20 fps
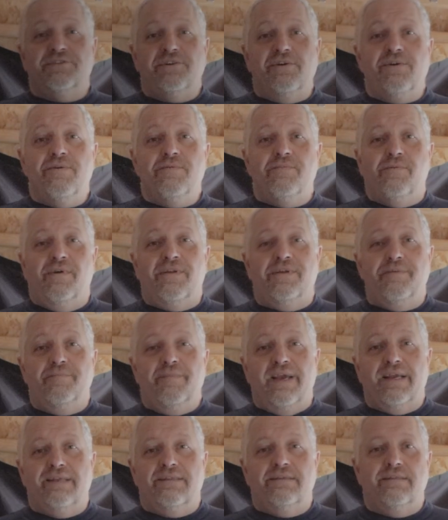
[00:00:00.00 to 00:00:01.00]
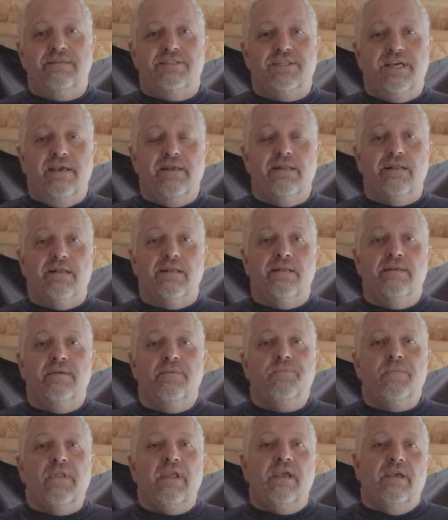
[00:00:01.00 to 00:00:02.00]
is Joe and welcome back to the channel.
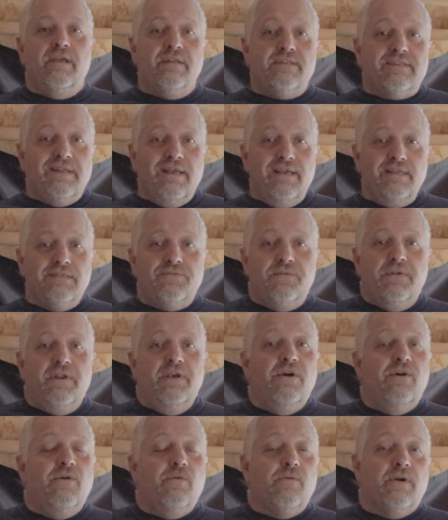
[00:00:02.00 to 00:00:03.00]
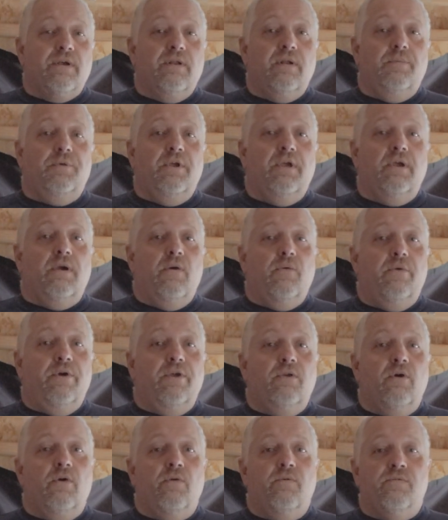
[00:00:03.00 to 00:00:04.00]
In tonight's video, we're going to be
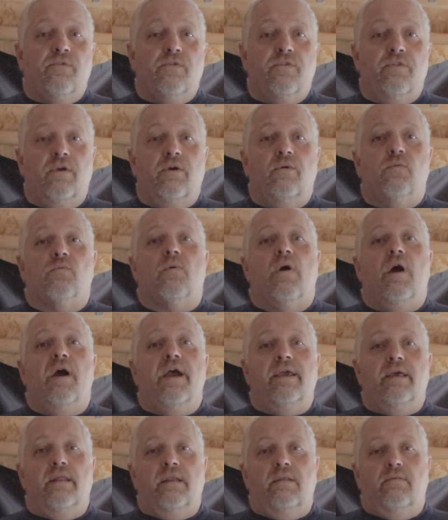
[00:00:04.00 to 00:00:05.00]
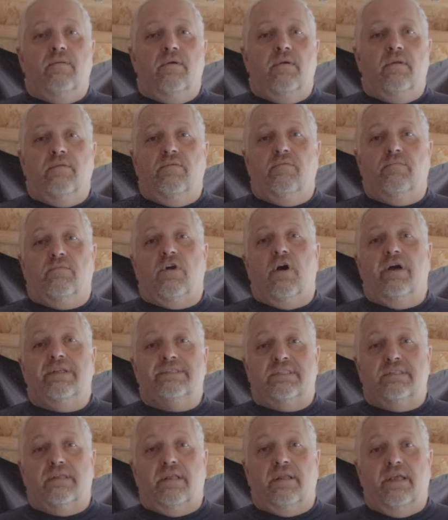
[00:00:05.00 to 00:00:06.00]
going over the Orion
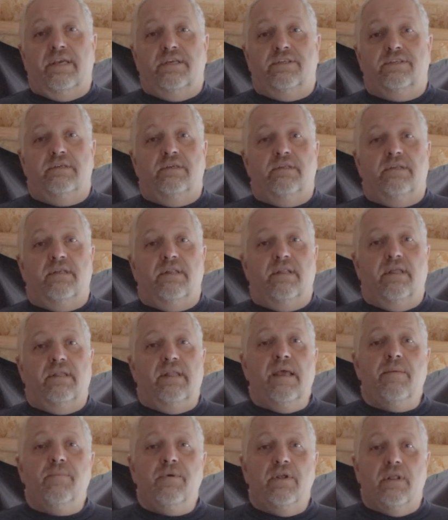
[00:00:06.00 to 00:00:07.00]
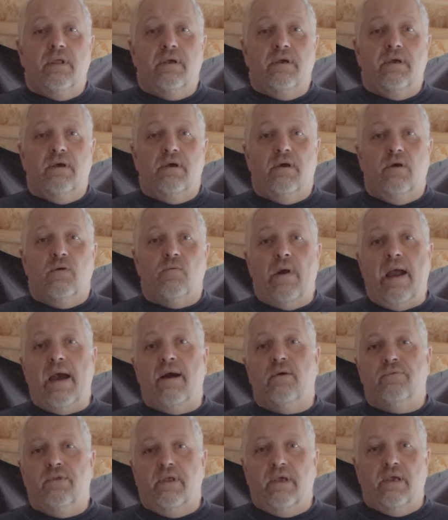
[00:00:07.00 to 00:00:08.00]
constellation and the nebula
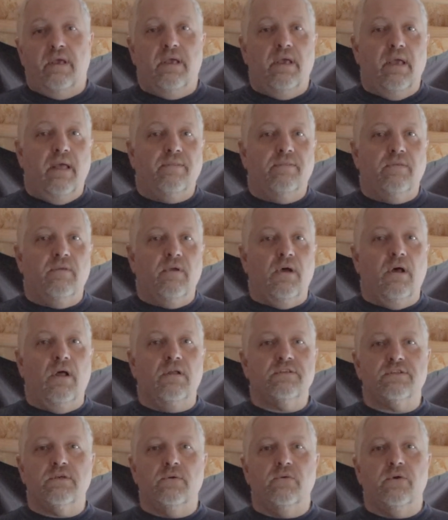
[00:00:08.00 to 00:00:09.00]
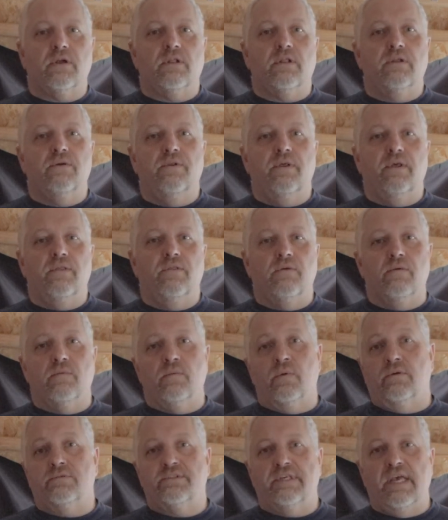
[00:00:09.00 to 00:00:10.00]
around it, and also including the
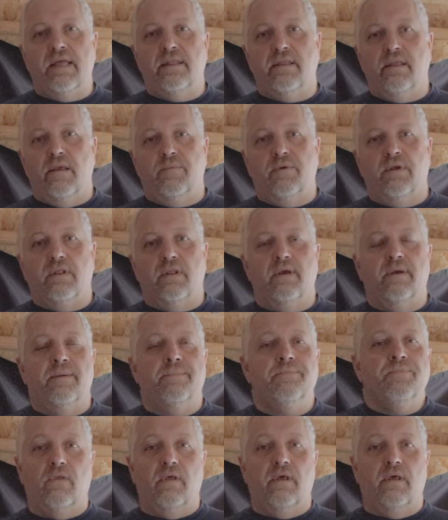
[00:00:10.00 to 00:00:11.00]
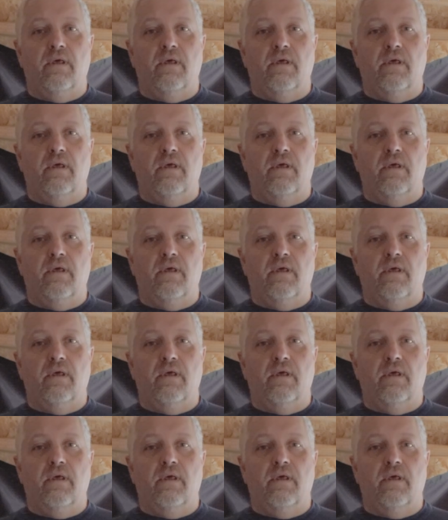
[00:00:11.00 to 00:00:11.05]
Rosette Nebula.